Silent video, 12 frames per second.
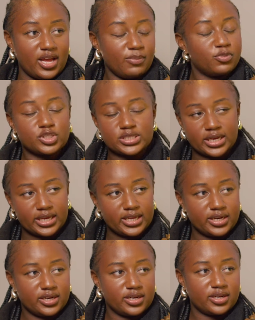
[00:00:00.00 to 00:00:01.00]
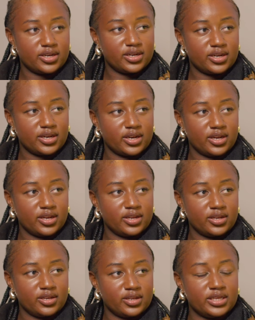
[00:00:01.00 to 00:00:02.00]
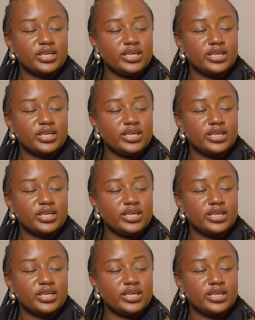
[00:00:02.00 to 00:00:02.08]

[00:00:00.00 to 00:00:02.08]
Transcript: I'll post it again. Later on?